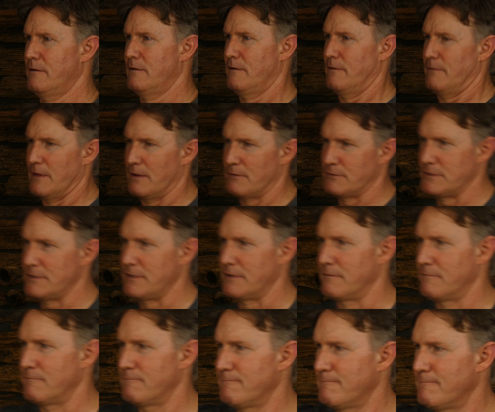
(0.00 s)
That was it.
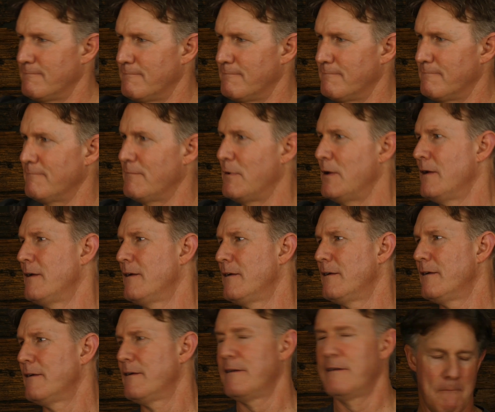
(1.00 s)

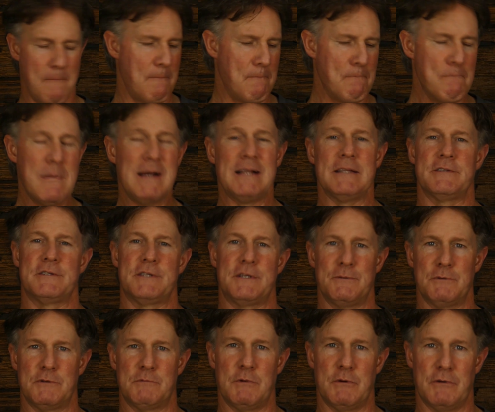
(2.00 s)
Months he
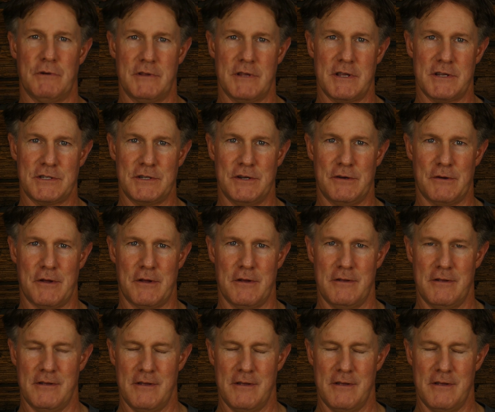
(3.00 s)
was building that shelter.